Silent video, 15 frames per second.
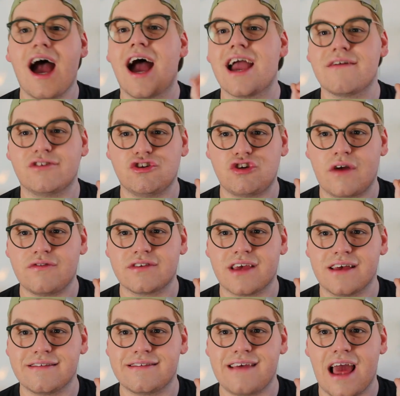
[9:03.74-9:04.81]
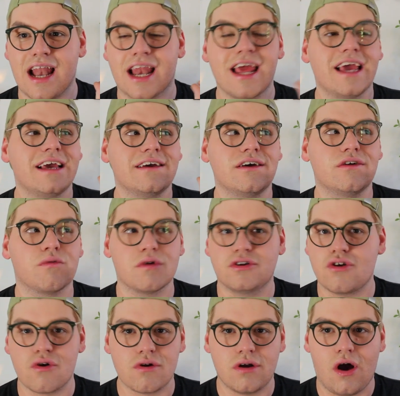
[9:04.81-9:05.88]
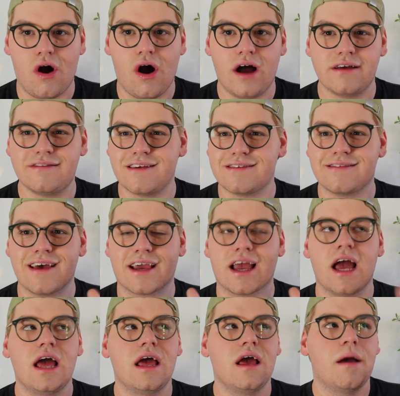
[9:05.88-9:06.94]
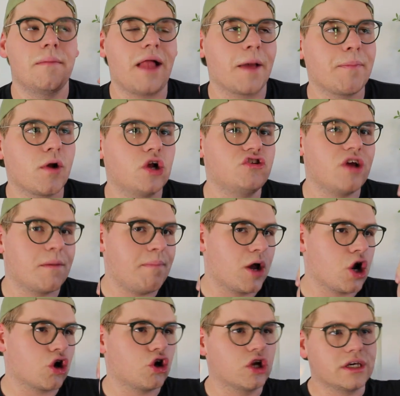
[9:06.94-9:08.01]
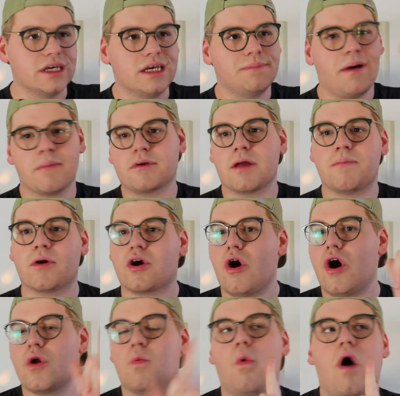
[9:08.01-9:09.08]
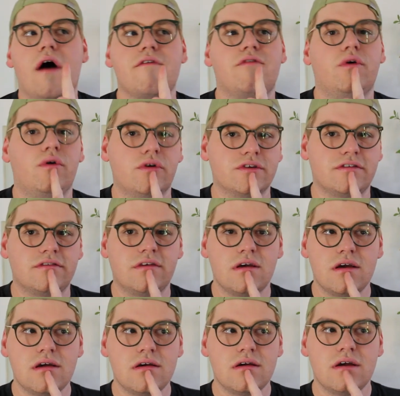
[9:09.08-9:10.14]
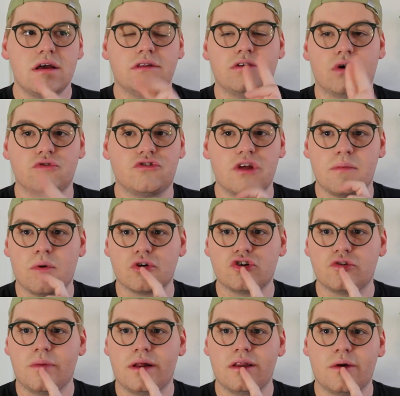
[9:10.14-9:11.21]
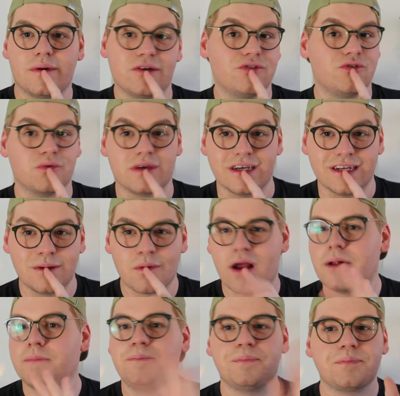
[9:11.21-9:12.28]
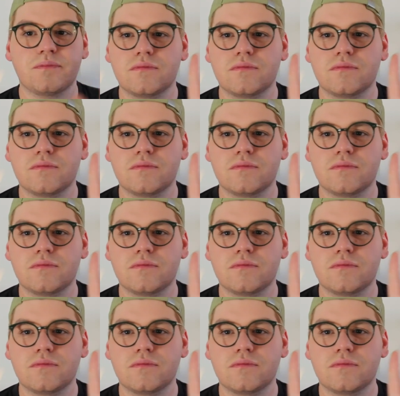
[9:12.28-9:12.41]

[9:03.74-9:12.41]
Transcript: I have a Chef's Kiss scent, Return to Oz. It's like blackberry jam butter cookie, pumpkin pecan waffles, toasted marshmallow, and zucchini bread.